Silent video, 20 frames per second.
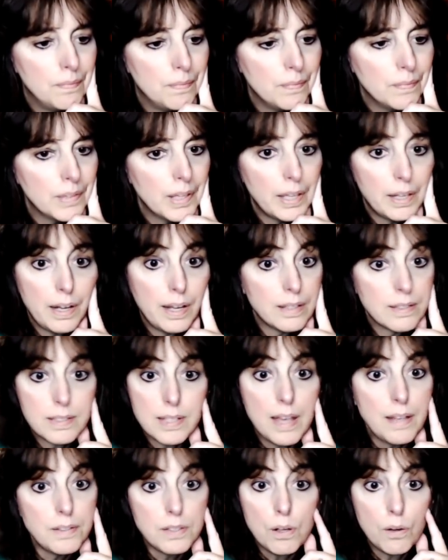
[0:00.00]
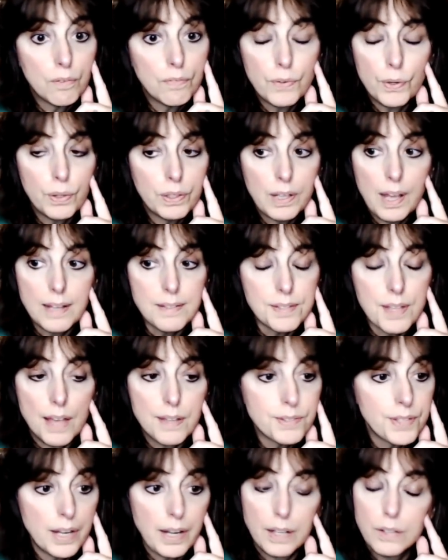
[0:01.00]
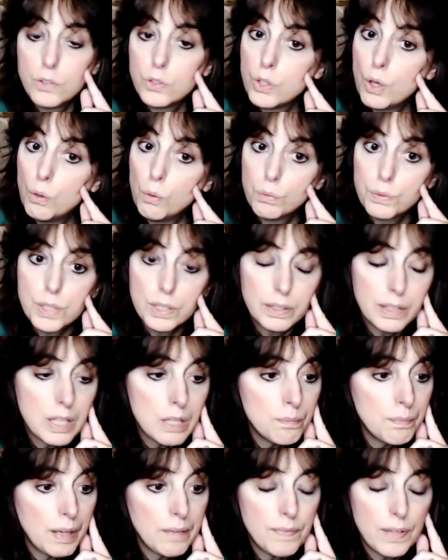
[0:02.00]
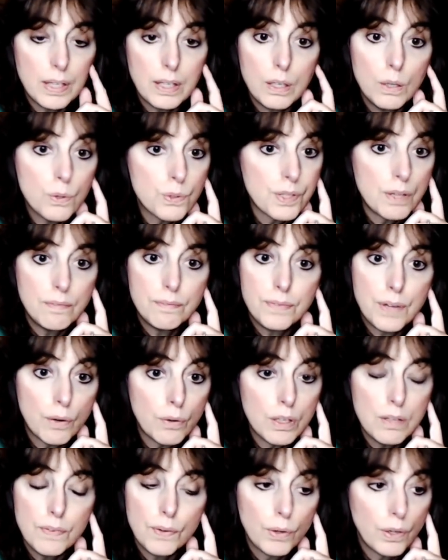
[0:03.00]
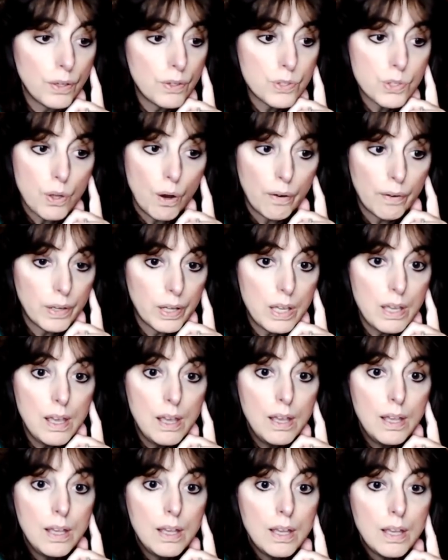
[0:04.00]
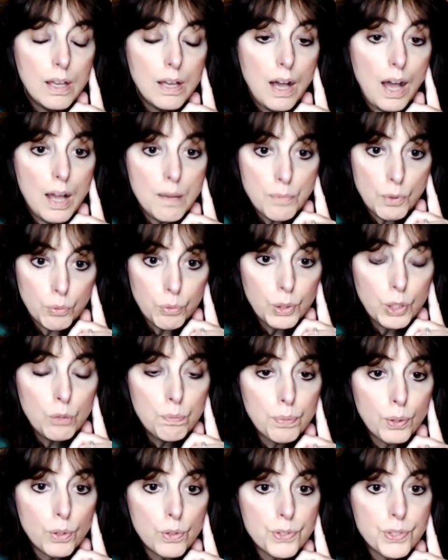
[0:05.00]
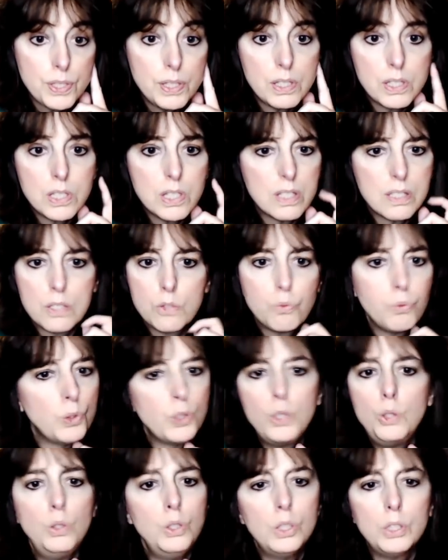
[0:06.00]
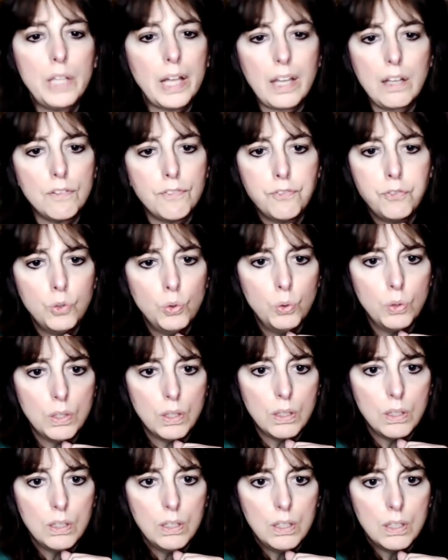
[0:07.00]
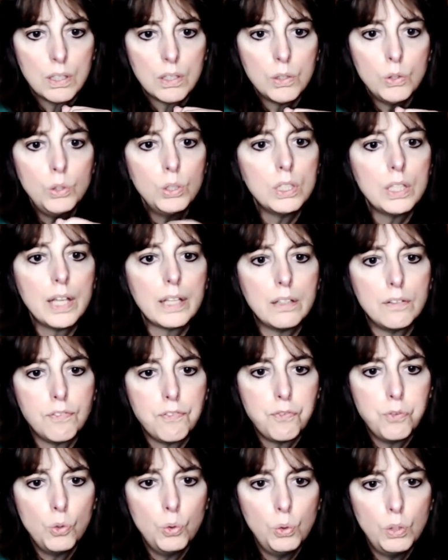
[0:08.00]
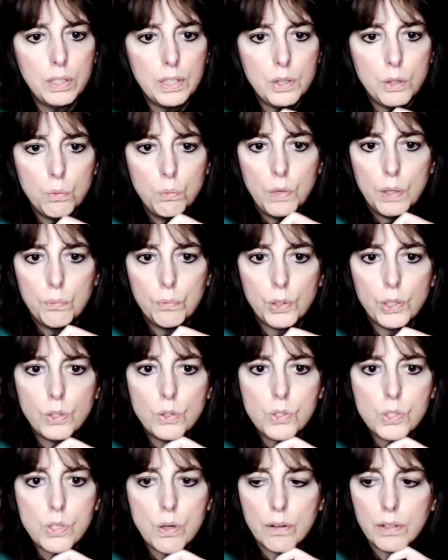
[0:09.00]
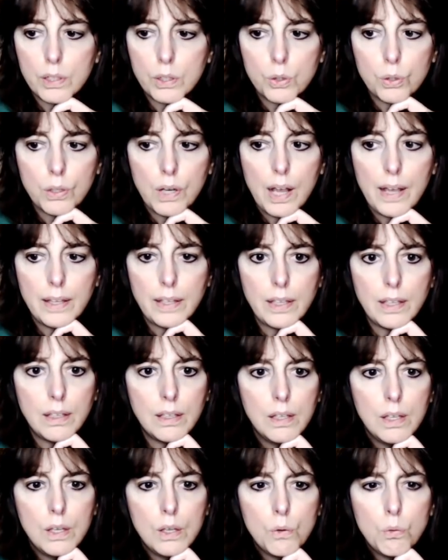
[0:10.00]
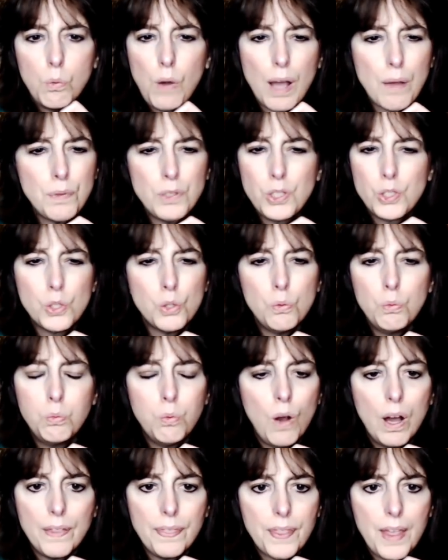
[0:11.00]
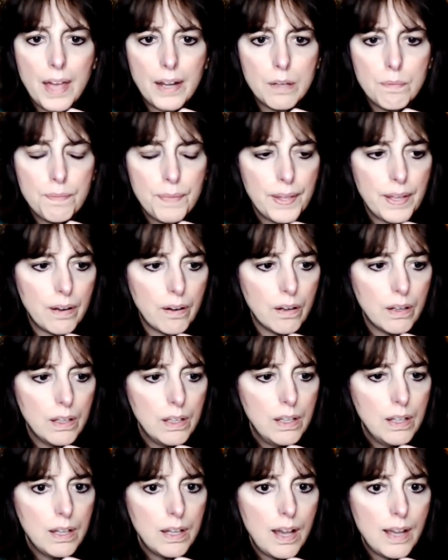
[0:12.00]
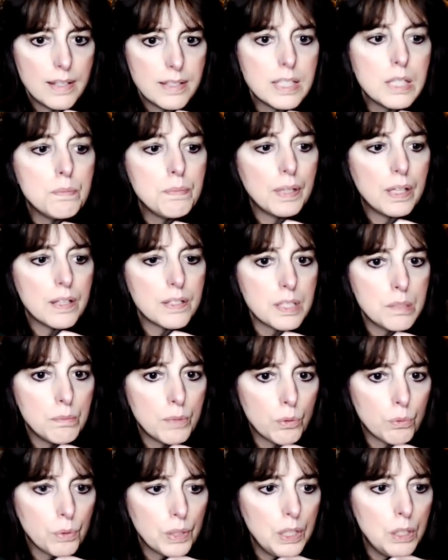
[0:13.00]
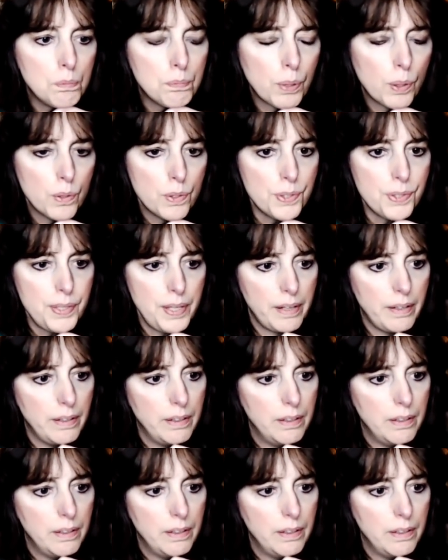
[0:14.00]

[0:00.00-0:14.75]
And I said to her very nicely, I said, I don't delete my videos. I'm very, very sorry. I'm a real person. And she says, well, you look like a fool. You look like a fool in the one where you started crying. Why would you want that up there? I said, because I'm a real person.